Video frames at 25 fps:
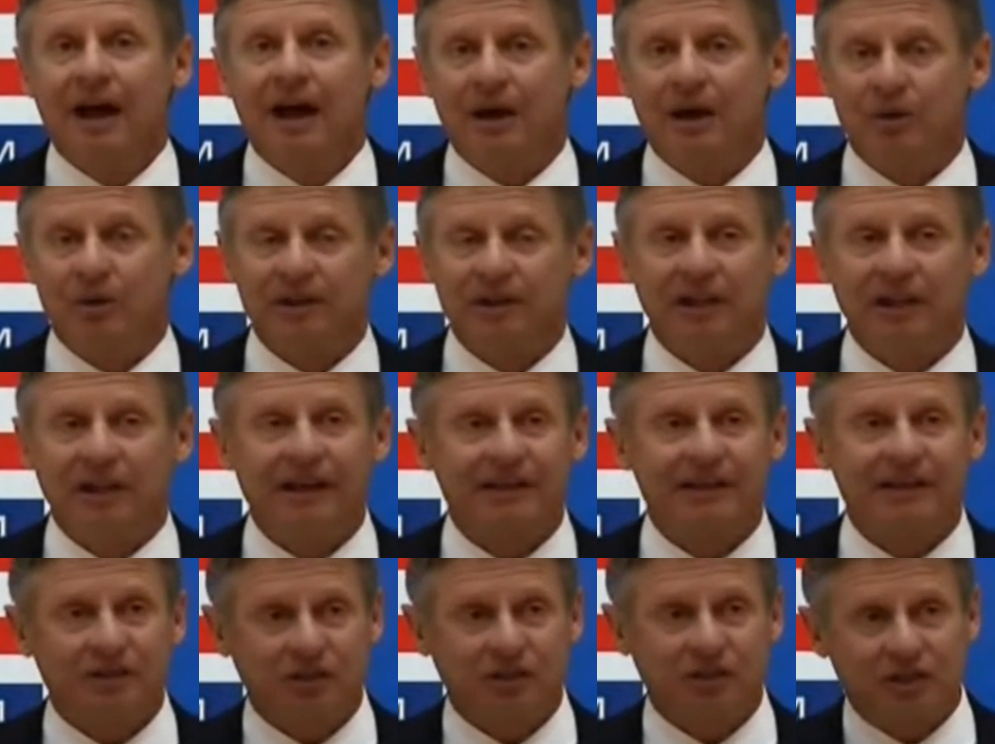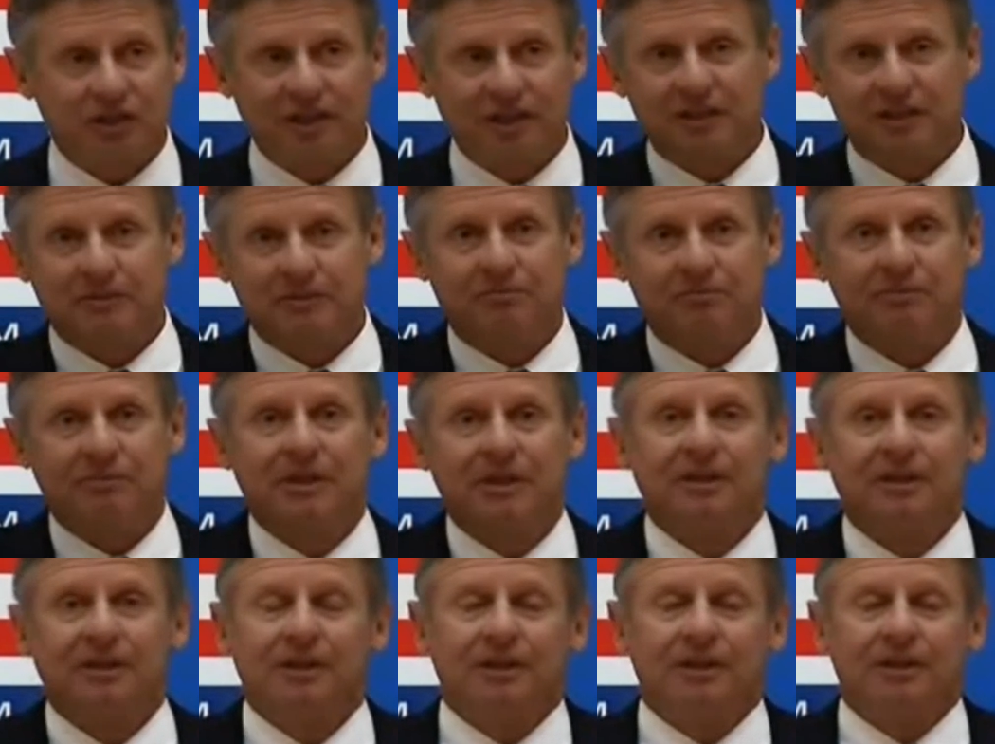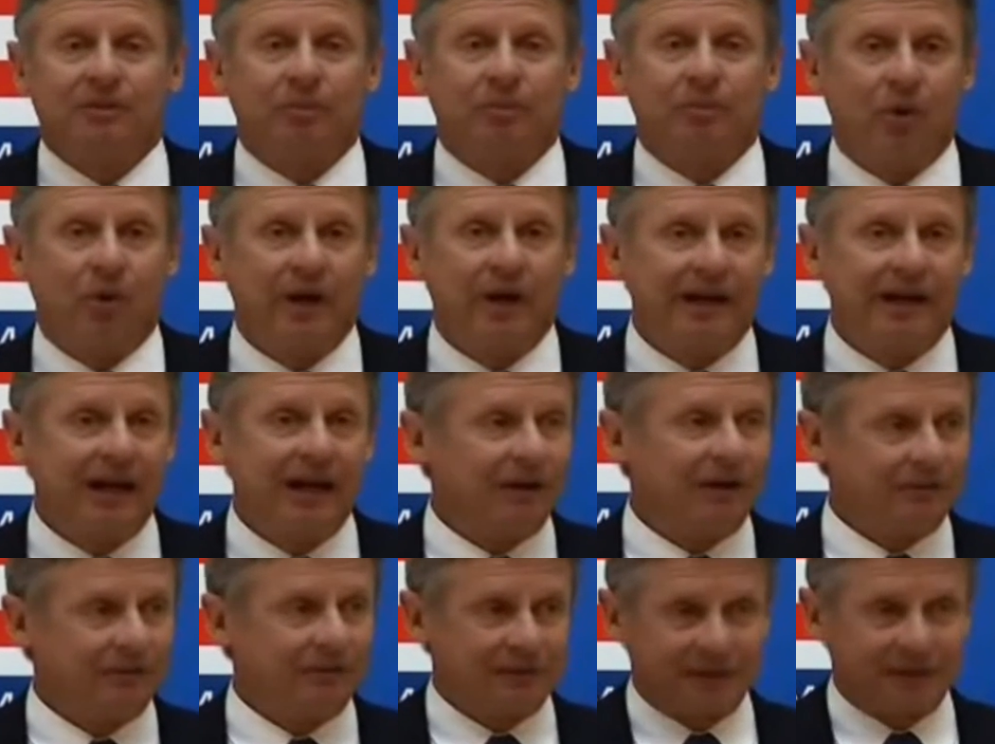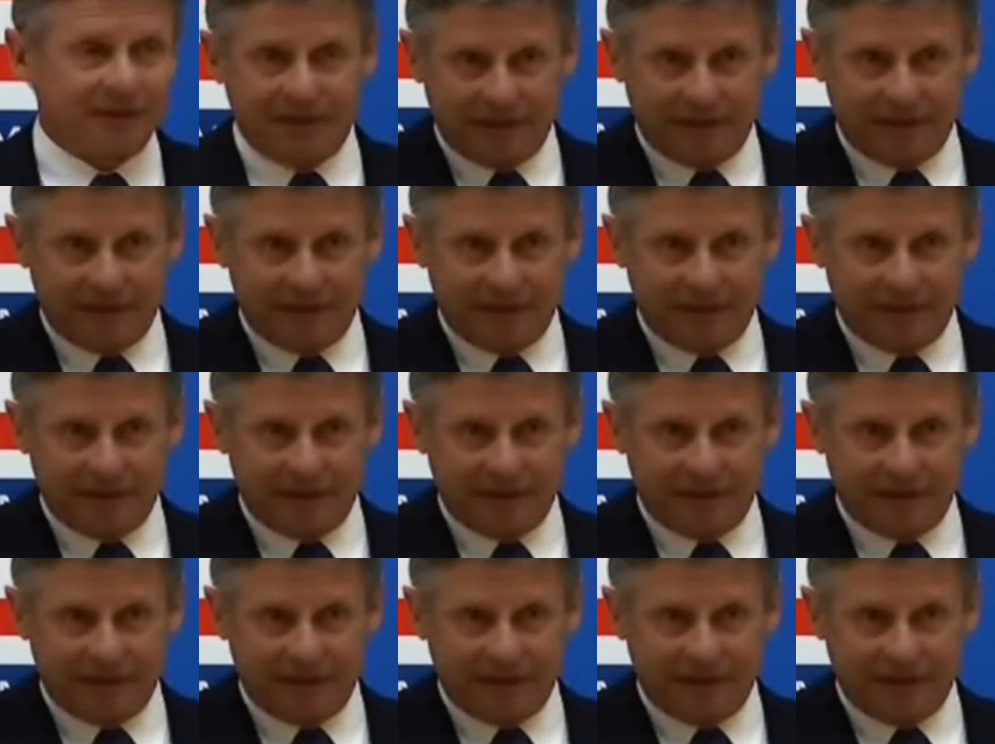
I would like to just point out